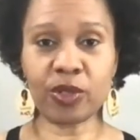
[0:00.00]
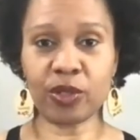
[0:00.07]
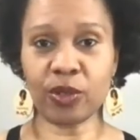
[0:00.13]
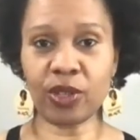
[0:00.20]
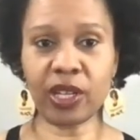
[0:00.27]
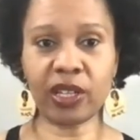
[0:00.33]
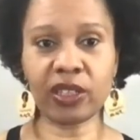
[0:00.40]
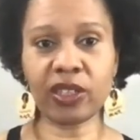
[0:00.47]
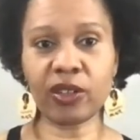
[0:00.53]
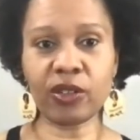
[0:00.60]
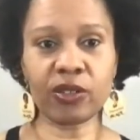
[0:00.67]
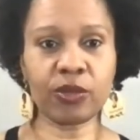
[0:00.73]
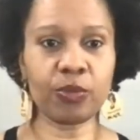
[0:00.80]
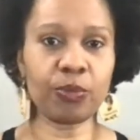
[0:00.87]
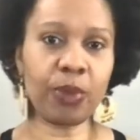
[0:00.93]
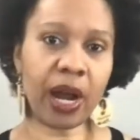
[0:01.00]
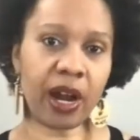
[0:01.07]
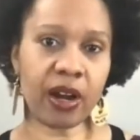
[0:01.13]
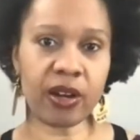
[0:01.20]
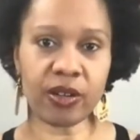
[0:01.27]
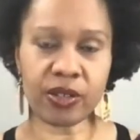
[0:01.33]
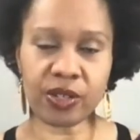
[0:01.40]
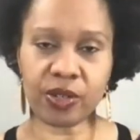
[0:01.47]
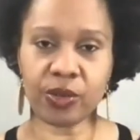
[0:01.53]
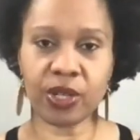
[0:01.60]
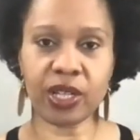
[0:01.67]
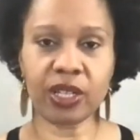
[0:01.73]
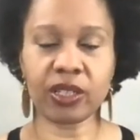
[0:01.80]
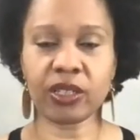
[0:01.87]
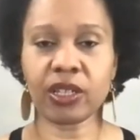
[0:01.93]
So like there's bars you
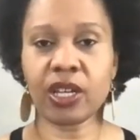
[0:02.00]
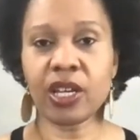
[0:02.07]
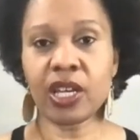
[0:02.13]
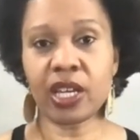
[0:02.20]
can